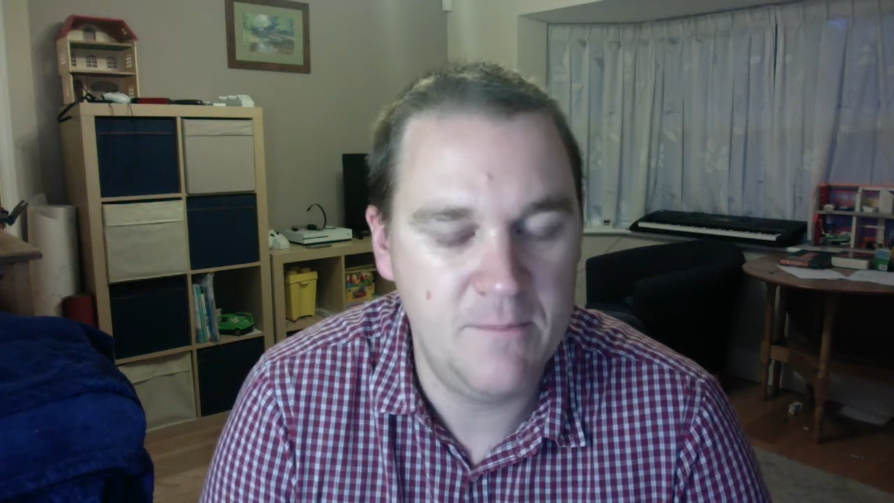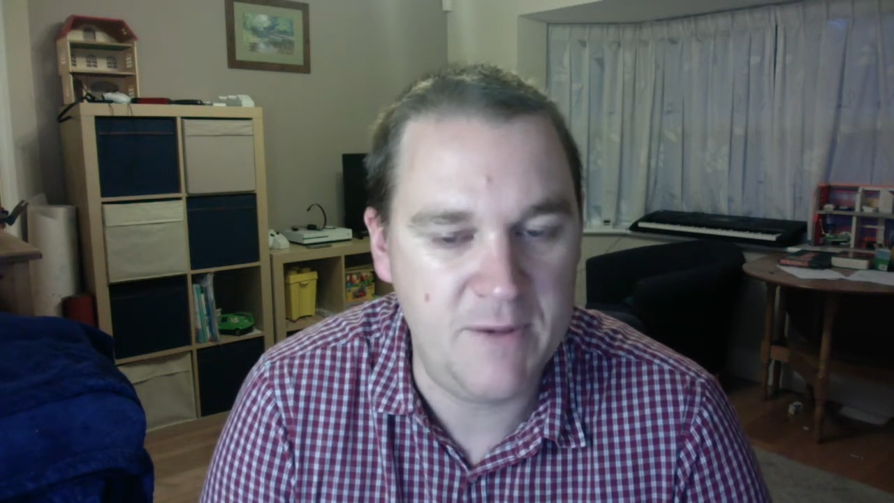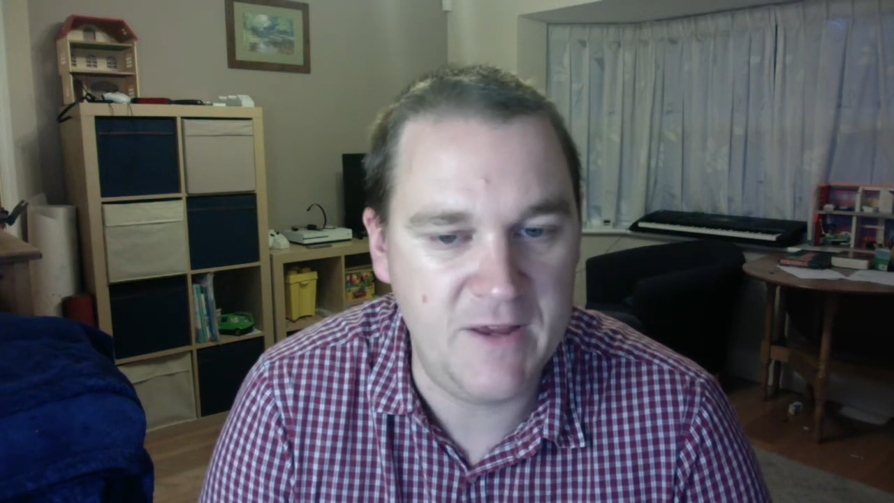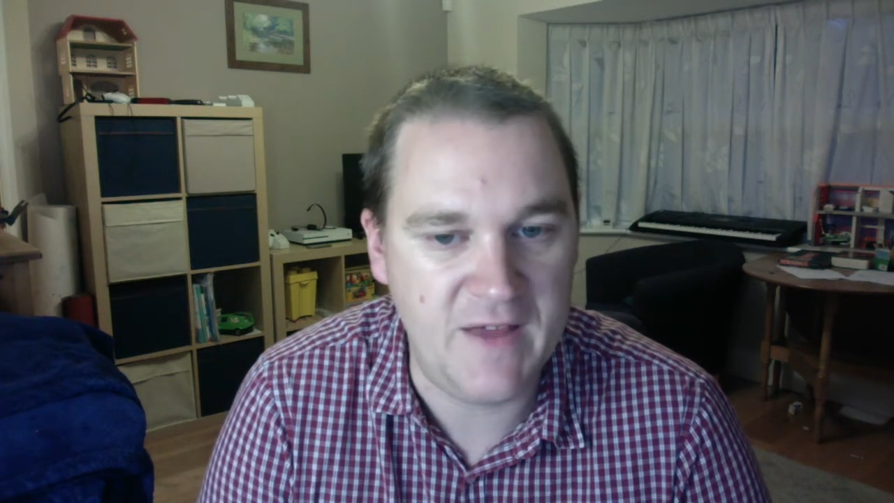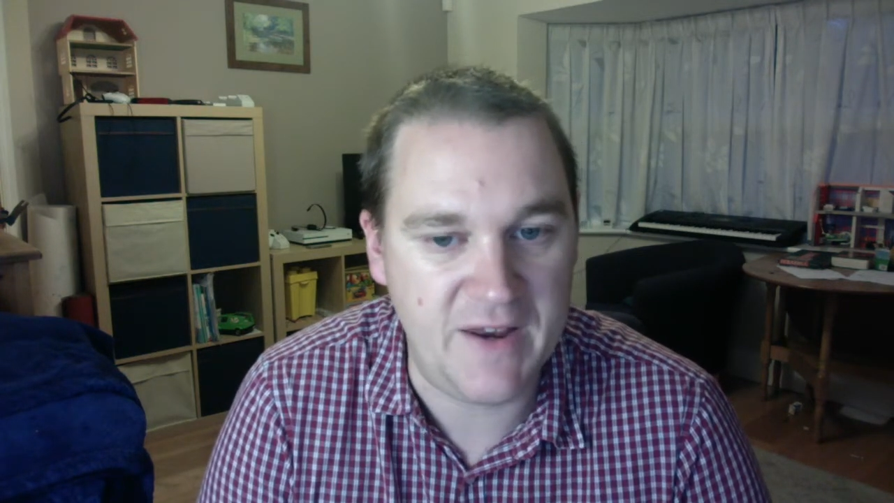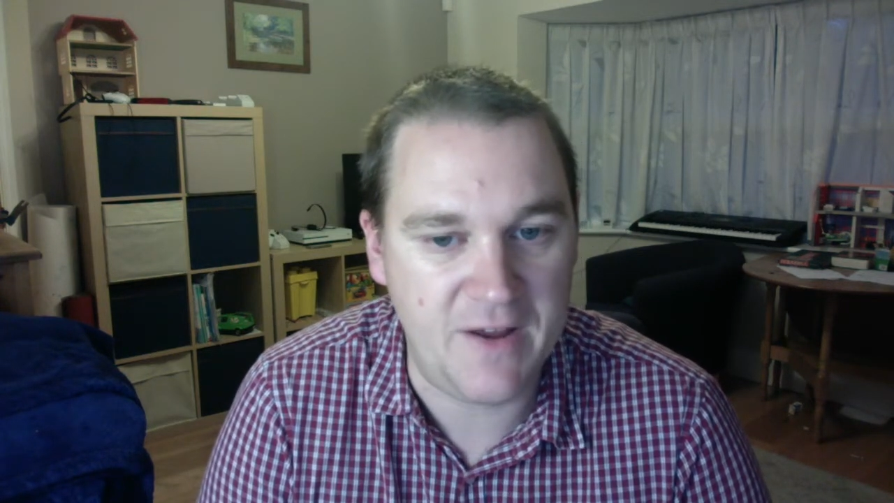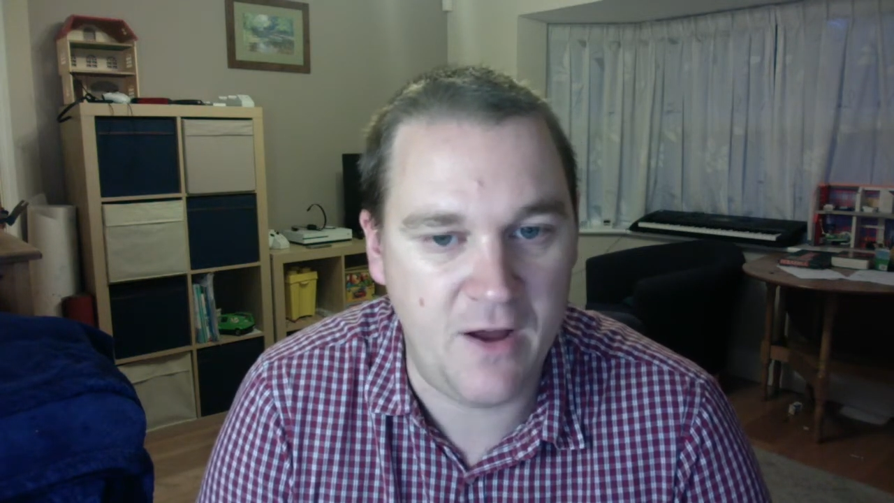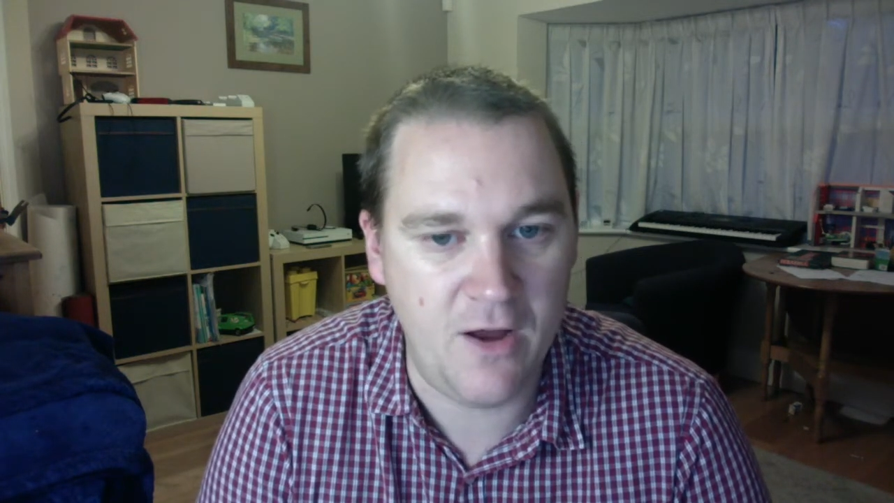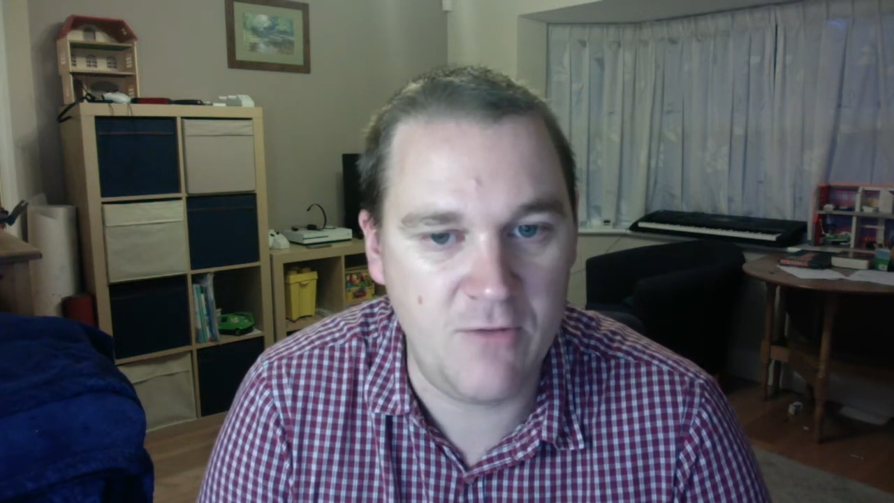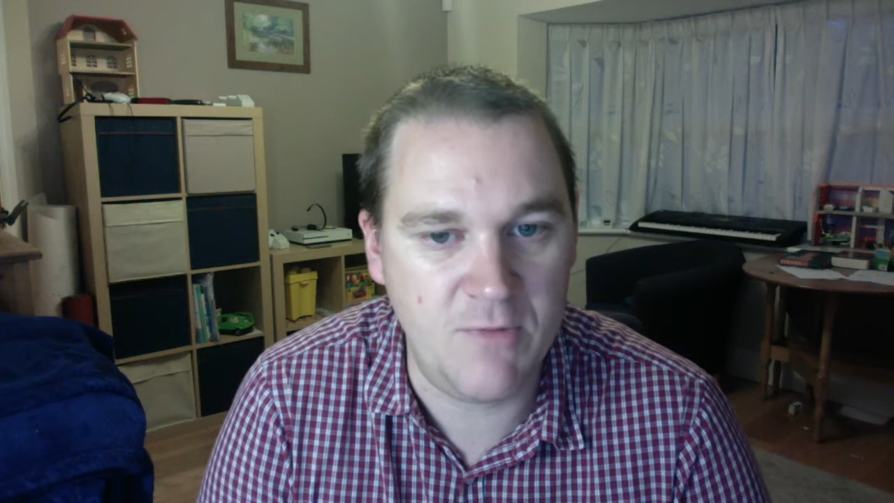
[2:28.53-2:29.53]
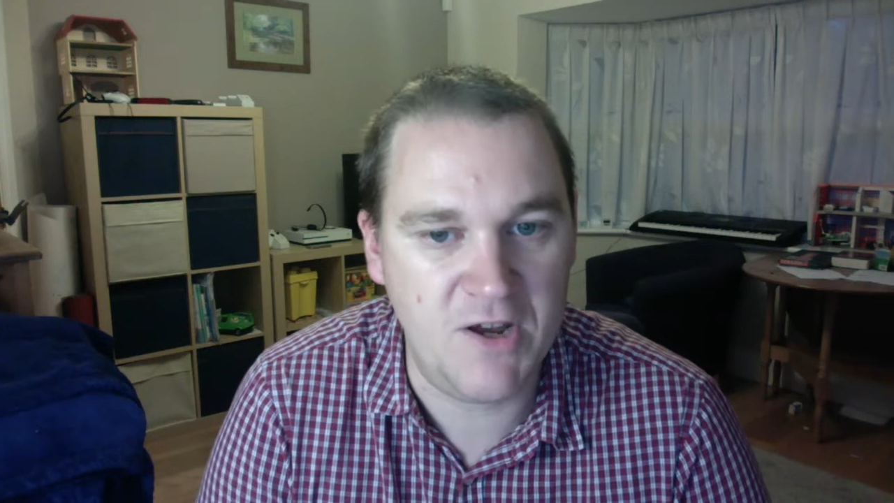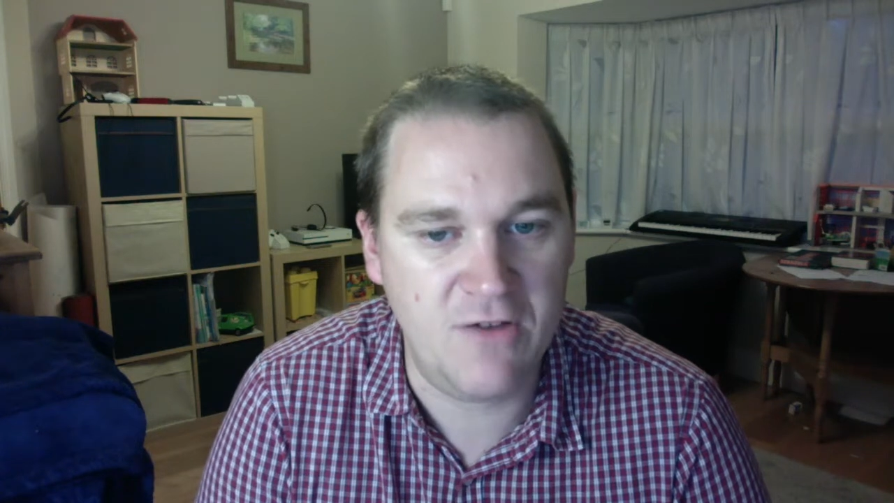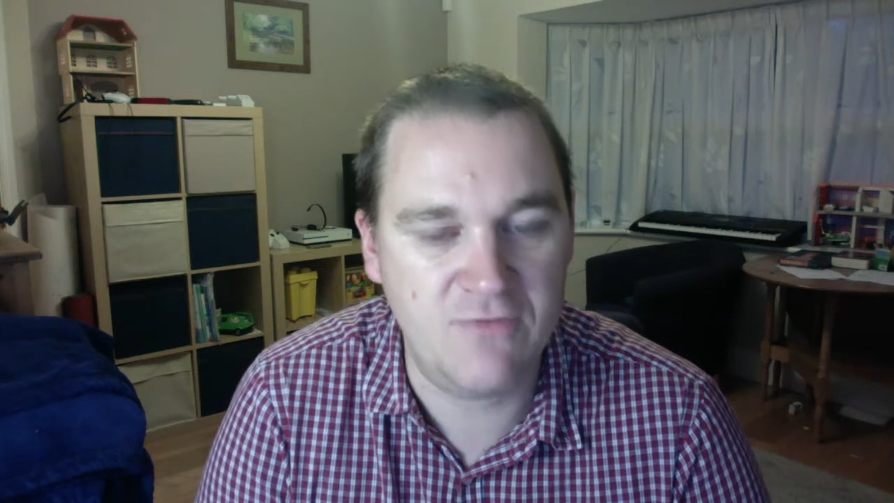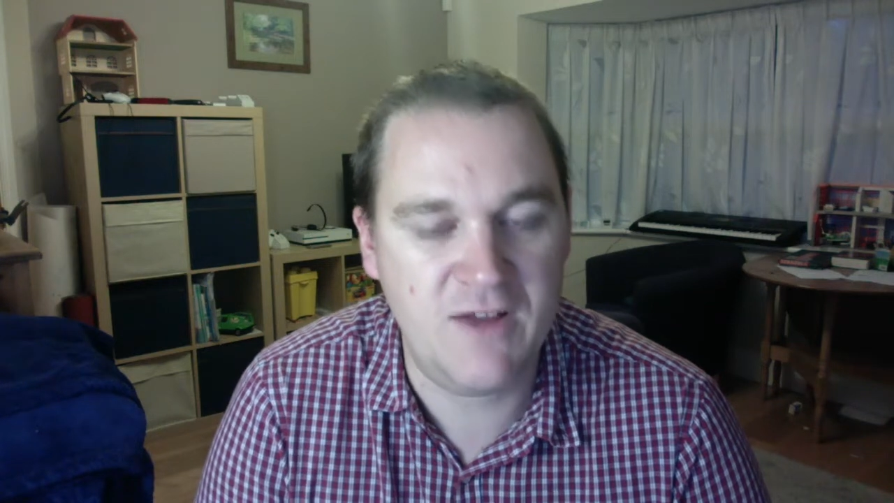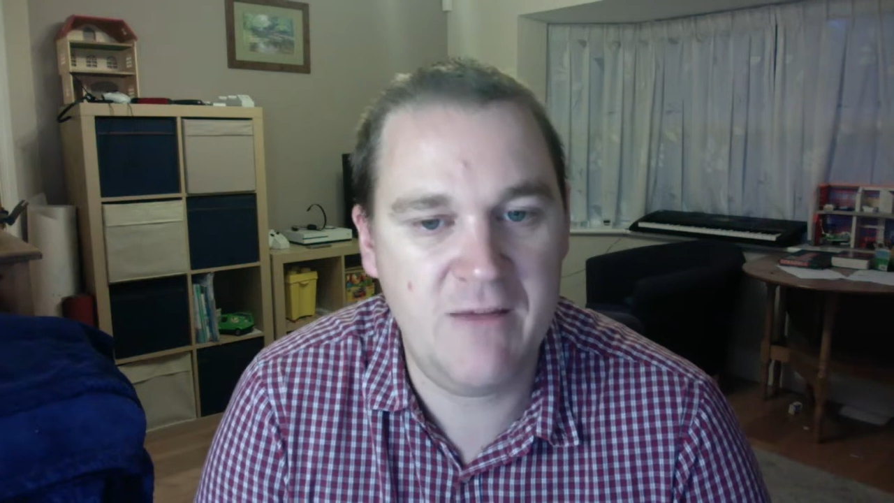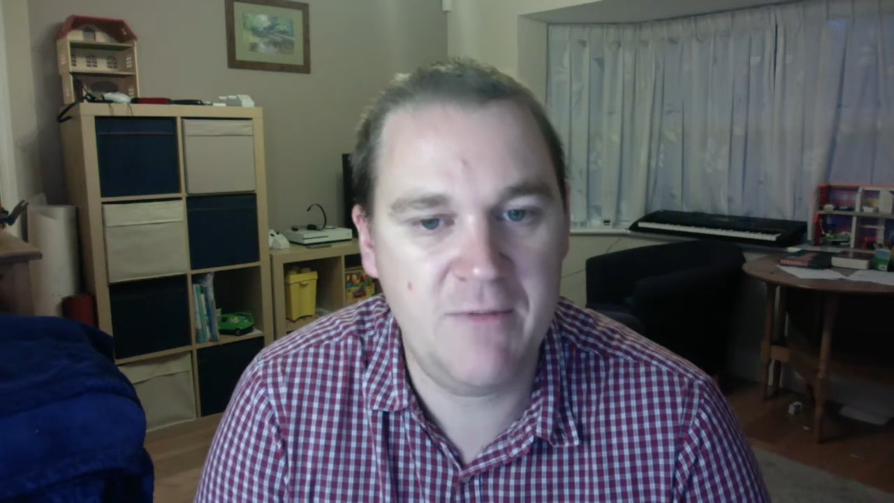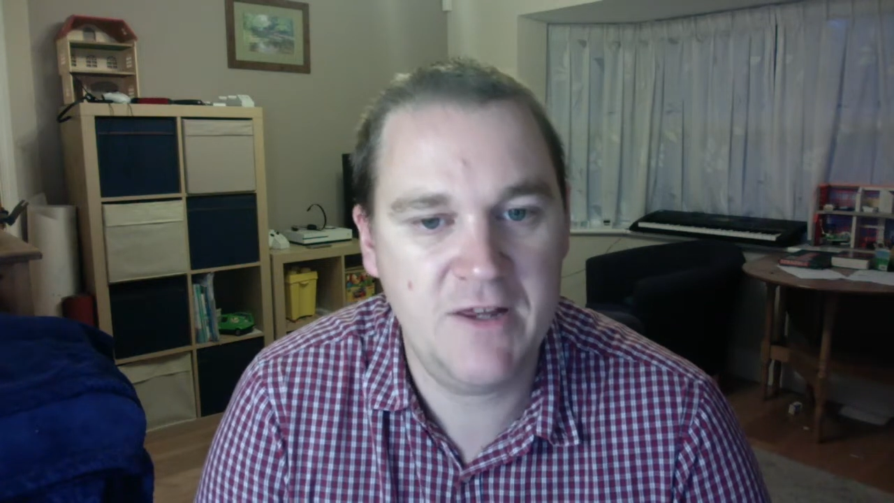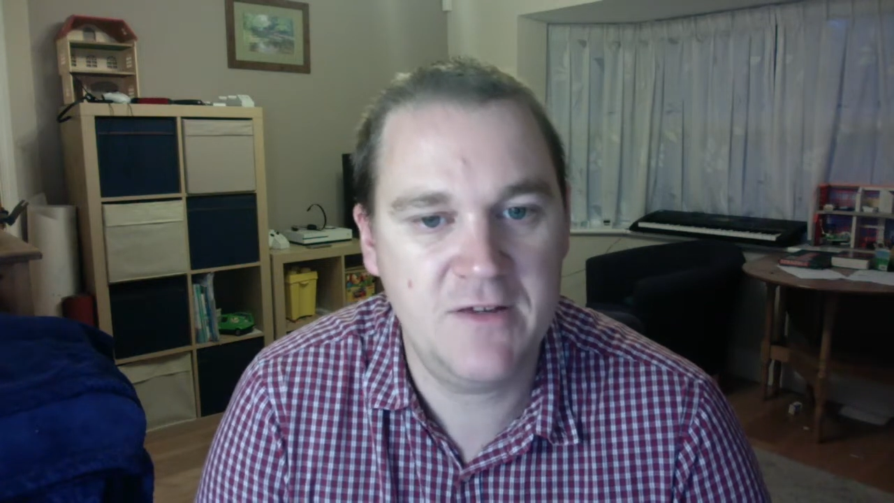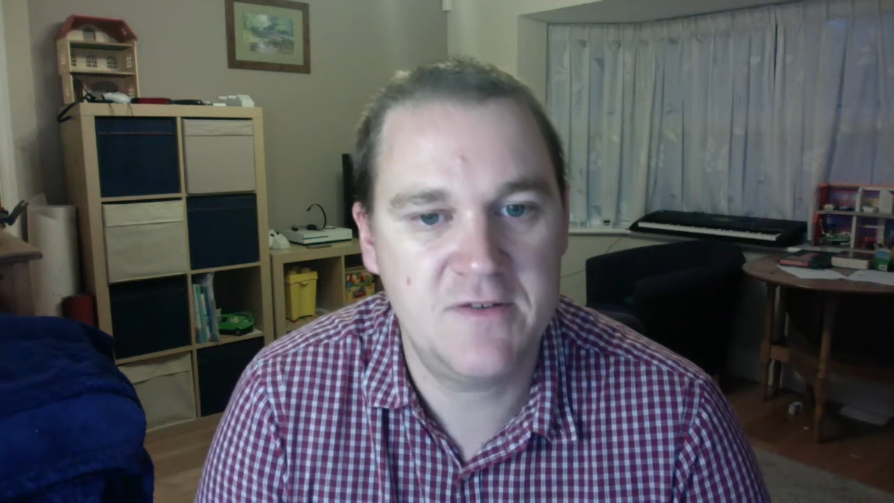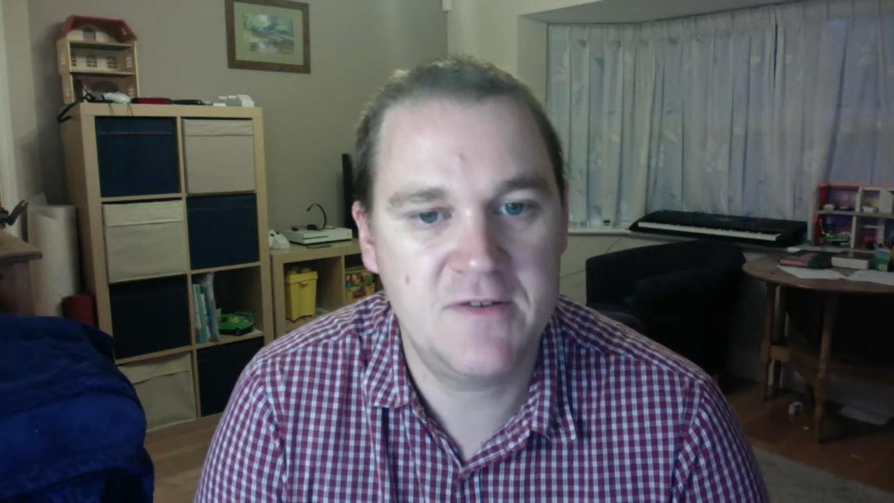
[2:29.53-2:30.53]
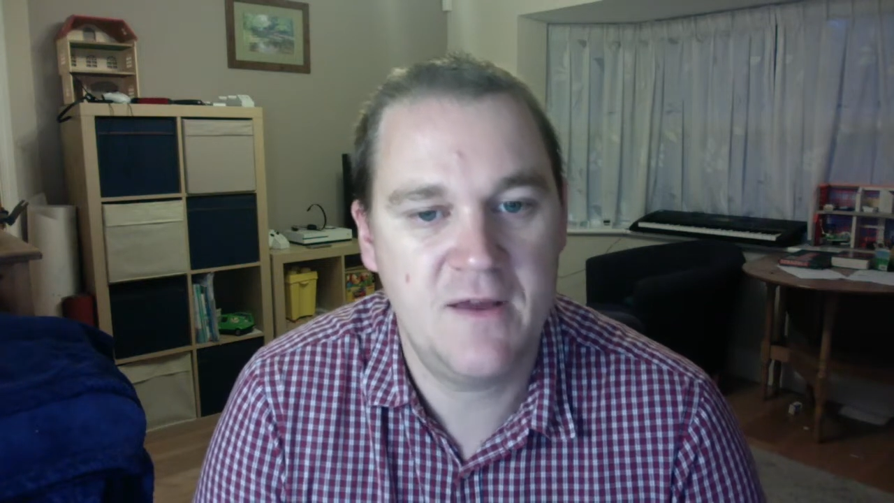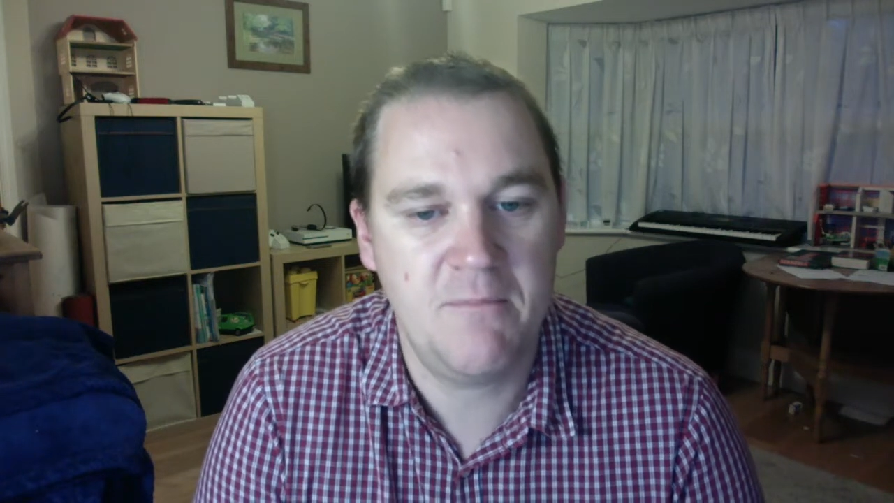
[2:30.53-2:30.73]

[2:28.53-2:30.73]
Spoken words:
Be that at home in our families,